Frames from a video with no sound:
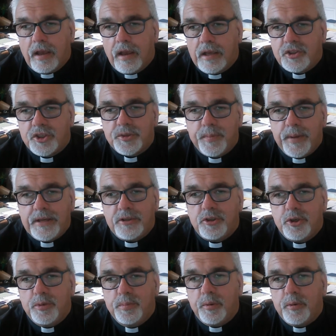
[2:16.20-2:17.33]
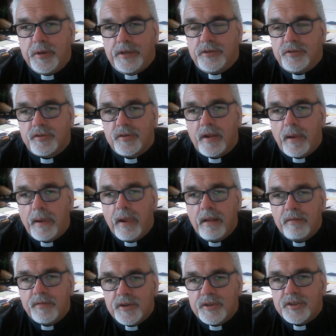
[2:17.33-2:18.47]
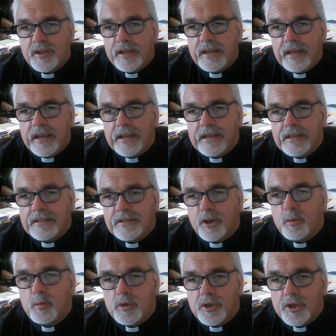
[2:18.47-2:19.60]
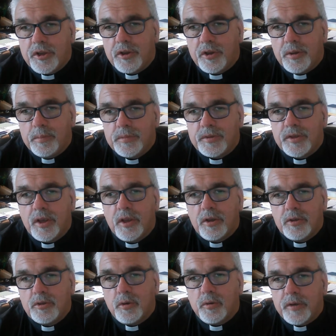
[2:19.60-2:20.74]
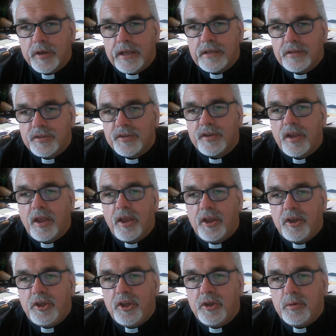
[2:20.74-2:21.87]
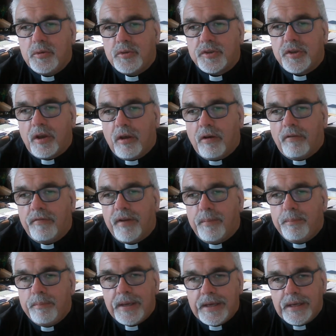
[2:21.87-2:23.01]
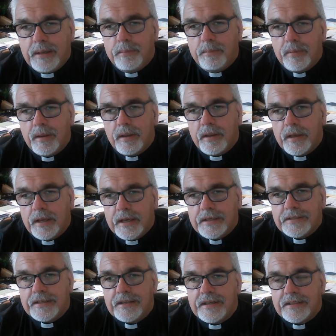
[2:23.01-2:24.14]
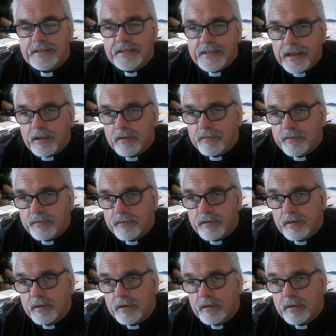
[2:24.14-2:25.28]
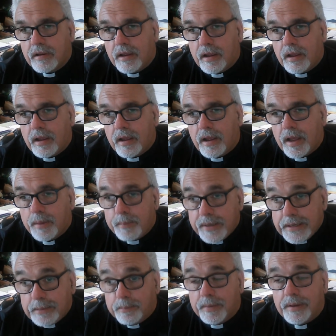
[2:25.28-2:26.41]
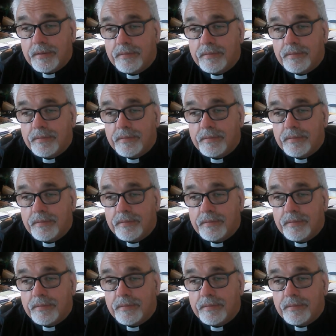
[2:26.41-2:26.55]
I just make 2 points. Firstly, in his own terms, Dawkins' use of meme is in itself a meme.